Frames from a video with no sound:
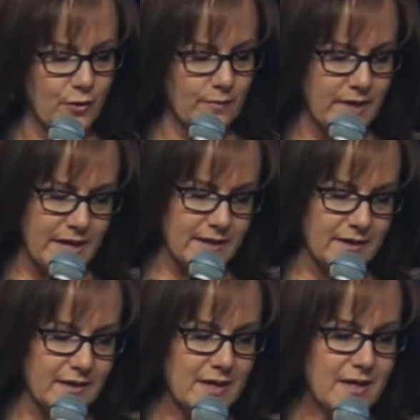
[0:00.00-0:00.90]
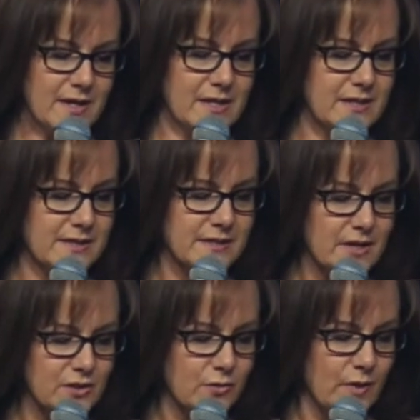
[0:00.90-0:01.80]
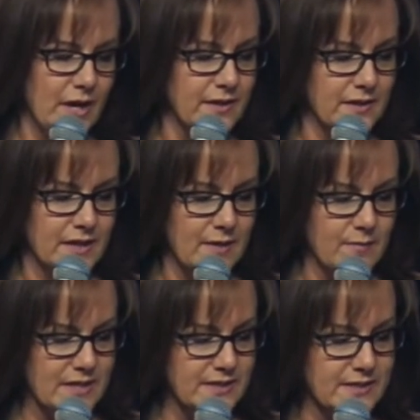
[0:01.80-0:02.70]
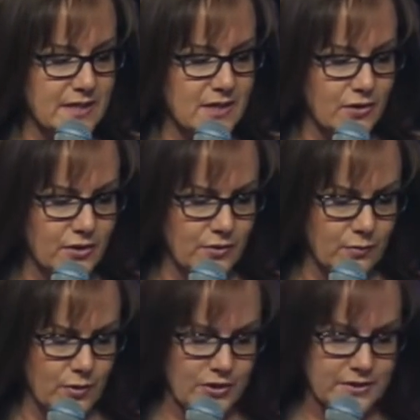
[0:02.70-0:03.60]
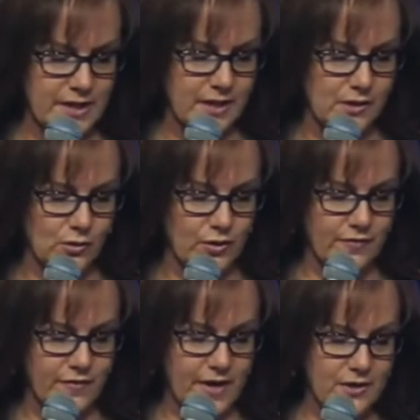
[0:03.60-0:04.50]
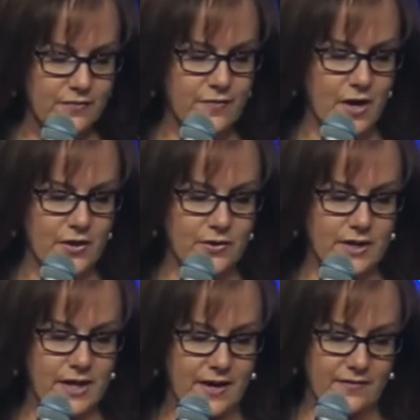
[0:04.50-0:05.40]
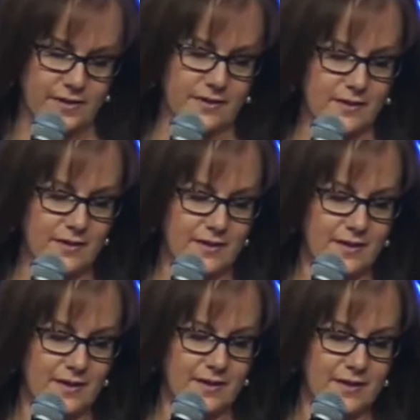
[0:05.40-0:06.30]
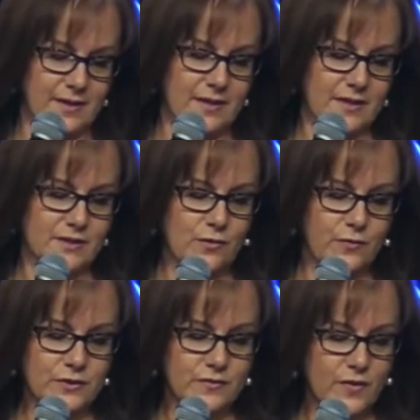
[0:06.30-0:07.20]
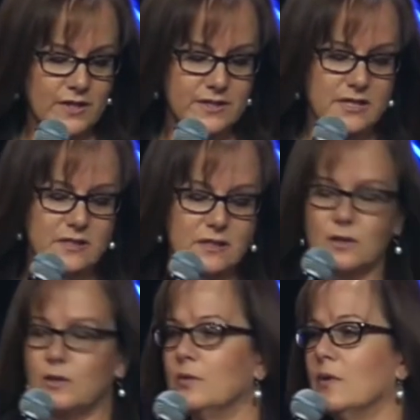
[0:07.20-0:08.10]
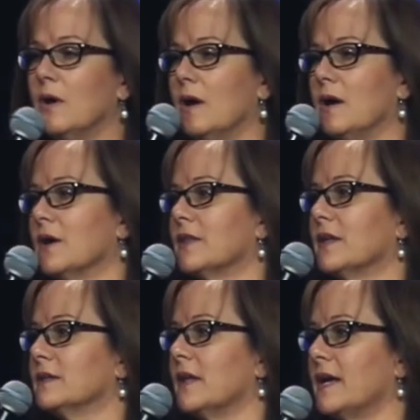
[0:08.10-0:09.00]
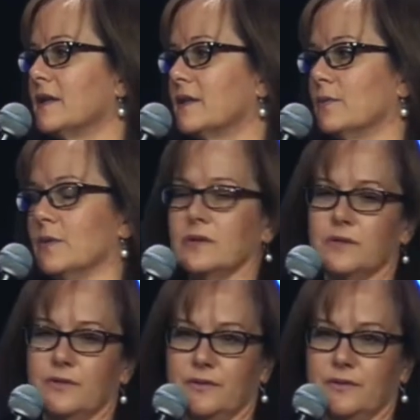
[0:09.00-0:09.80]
men in such a way that they may see your good works and glorify your Father in heaven. So first of all, it says, you are the light of the world.